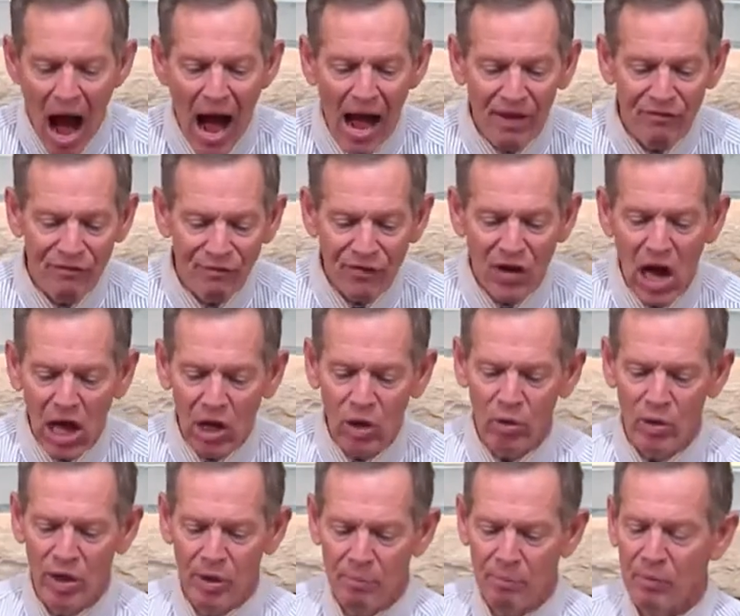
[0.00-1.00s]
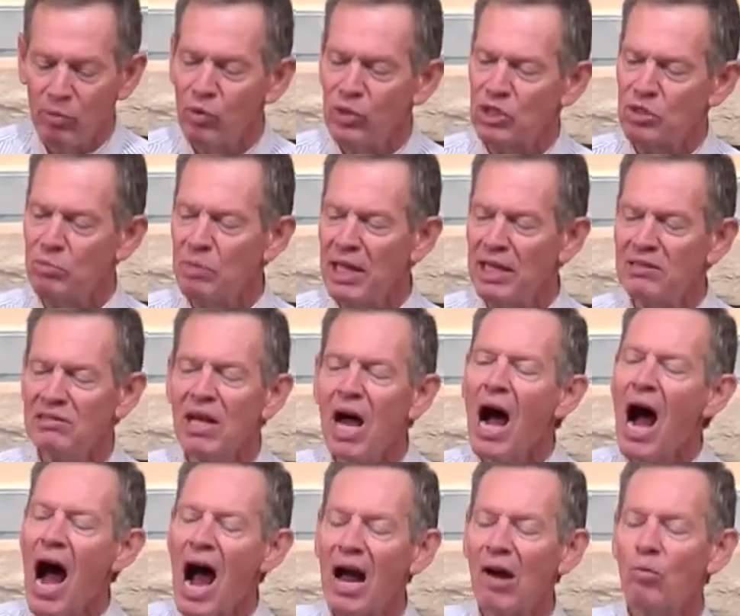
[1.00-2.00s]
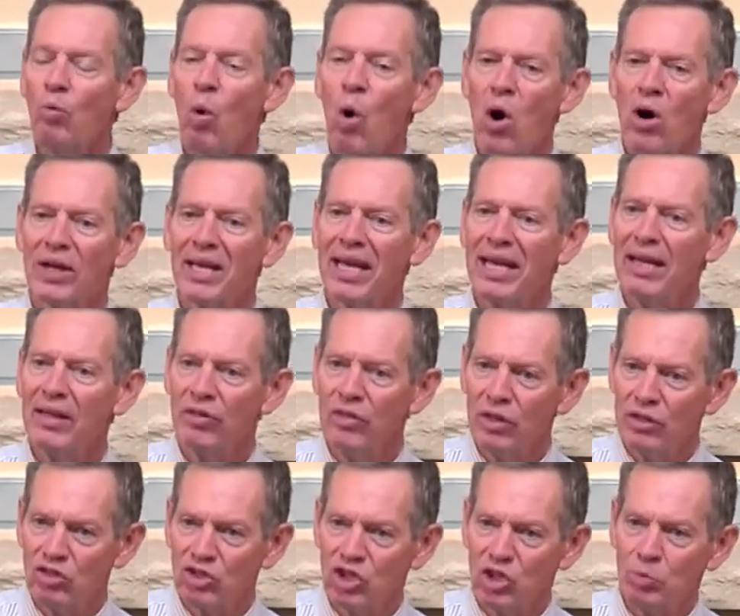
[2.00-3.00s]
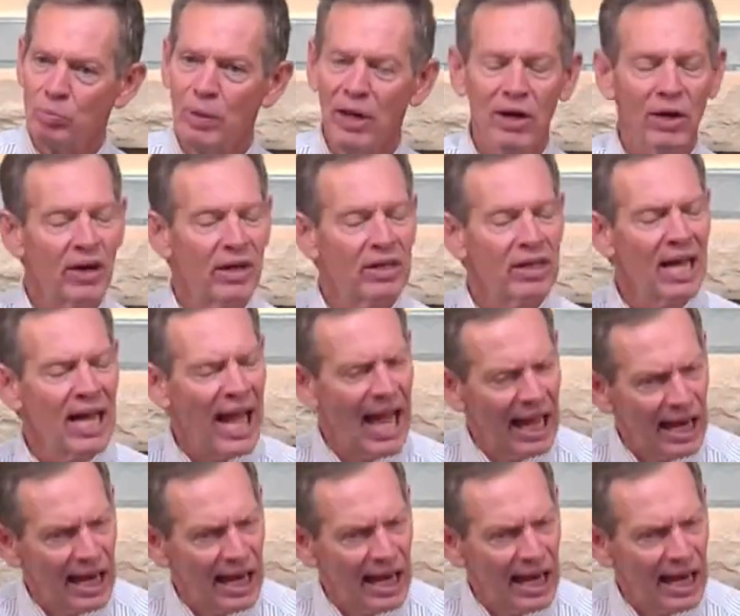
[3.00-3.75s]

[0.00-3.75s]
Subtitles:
I follow him, which means I walk in the spirit